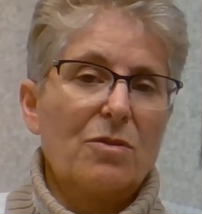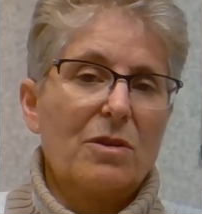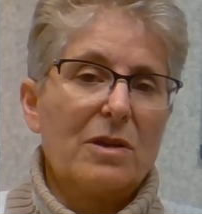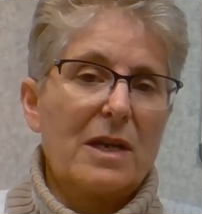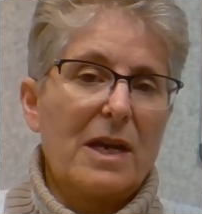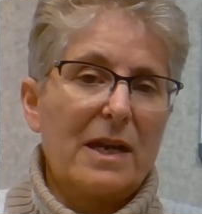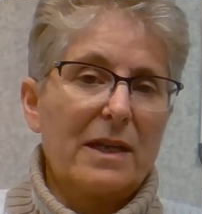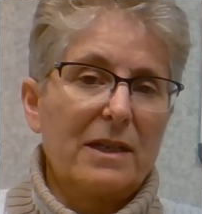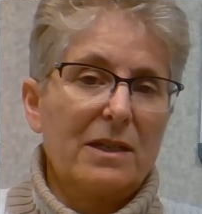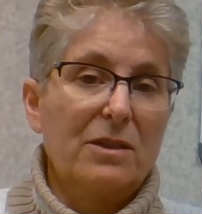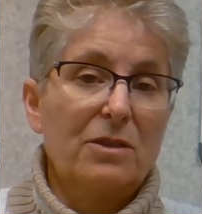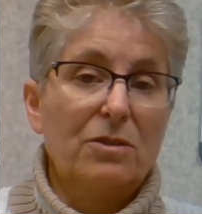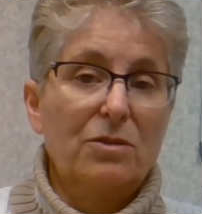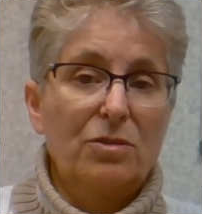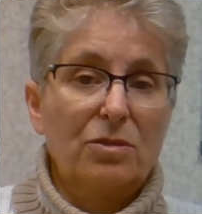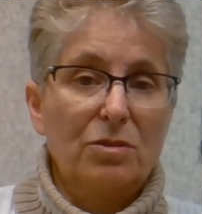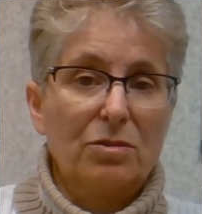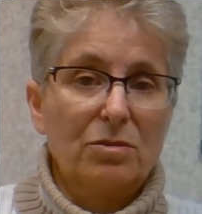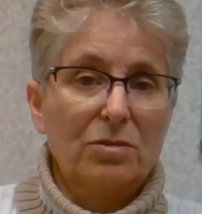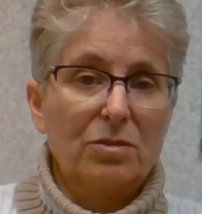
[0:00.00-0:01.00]
or I can
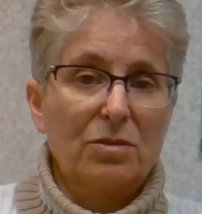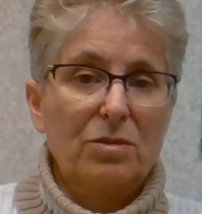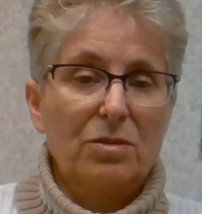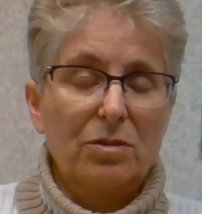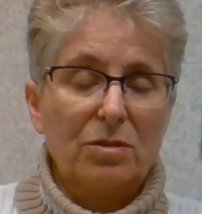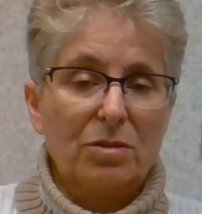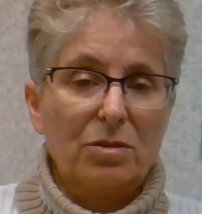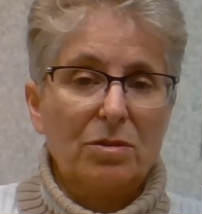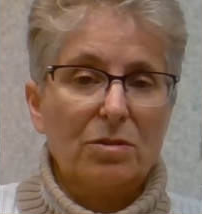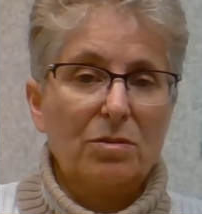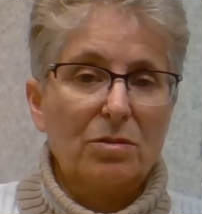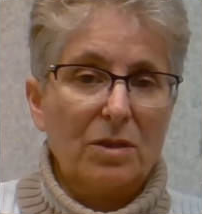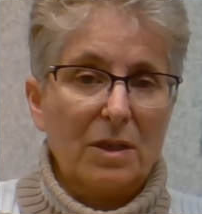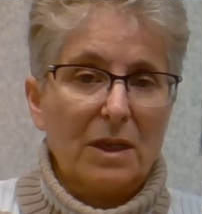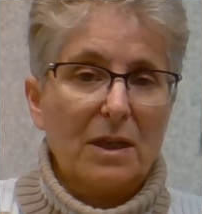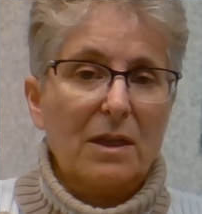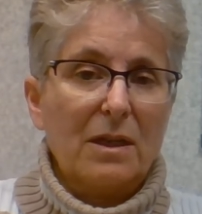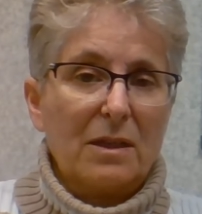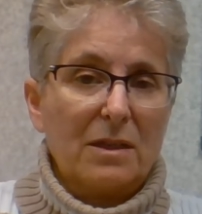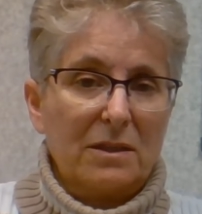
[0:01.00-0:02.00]
choose to do
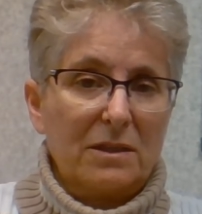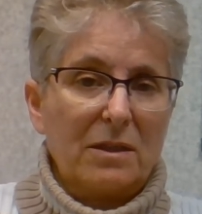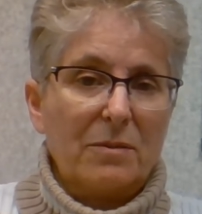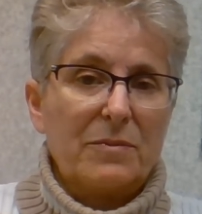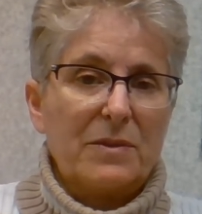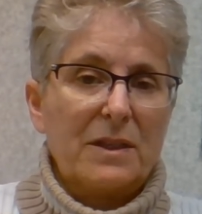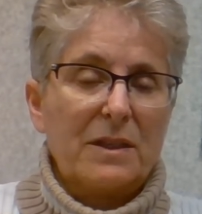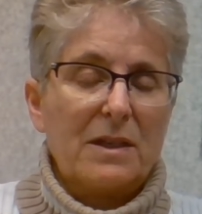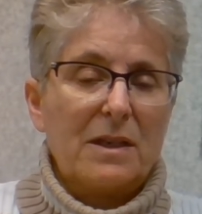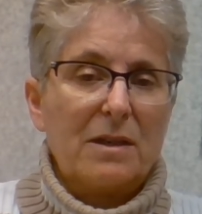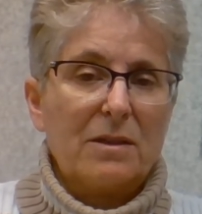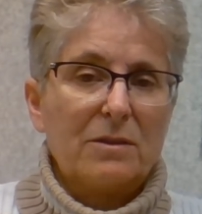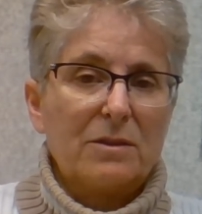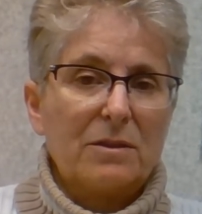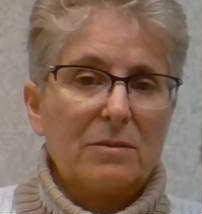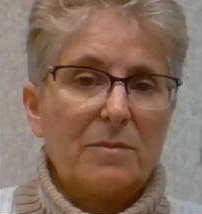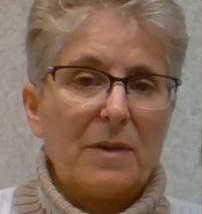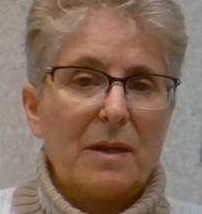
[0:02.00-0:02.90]
something else.